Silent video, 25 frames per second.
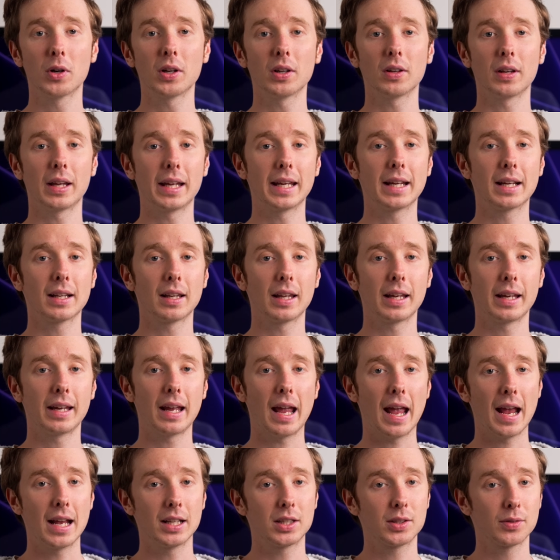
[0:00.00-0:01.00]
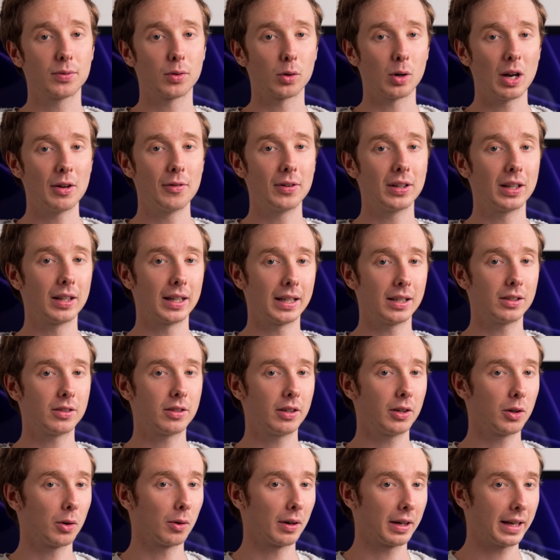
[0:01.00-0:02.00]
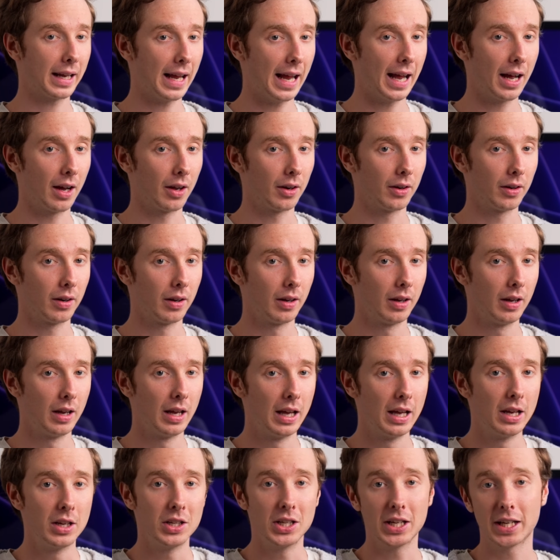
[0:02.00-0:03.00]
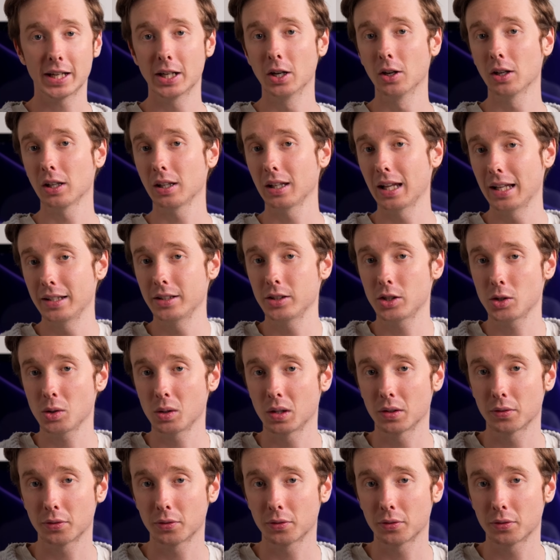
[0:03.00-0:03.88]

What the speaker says: it legally, it's forever linked to your account. You cannot lend it to a